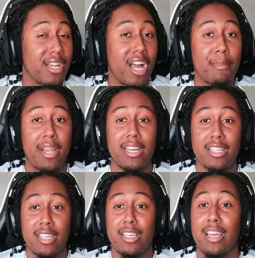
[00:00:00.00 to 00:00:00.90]
comment about
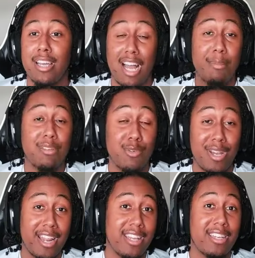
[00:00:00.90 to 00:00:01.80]
anything, comment if you
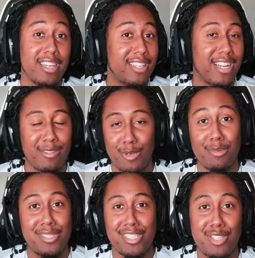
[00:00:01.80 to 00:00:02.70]
got in, and well,
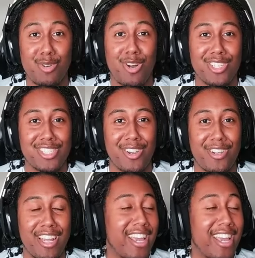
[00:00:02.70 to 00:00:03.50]
I'll be seeing you August 3rd.